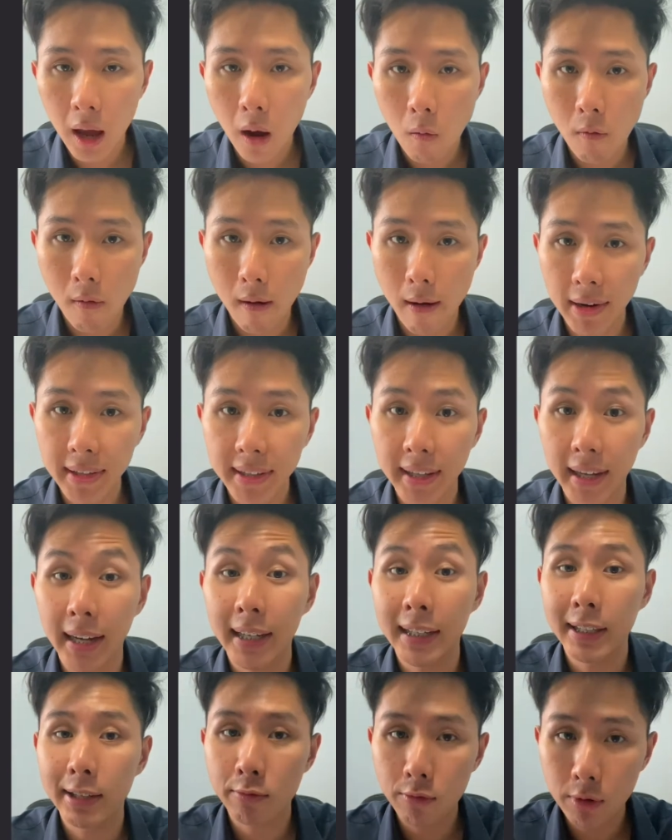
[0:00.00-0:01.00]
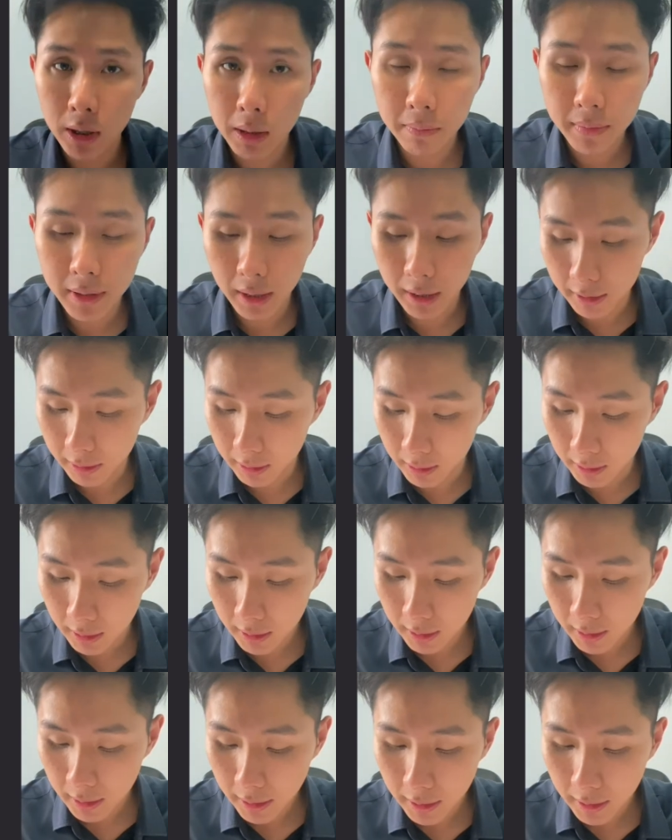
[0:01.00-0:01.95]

Whereas extreme data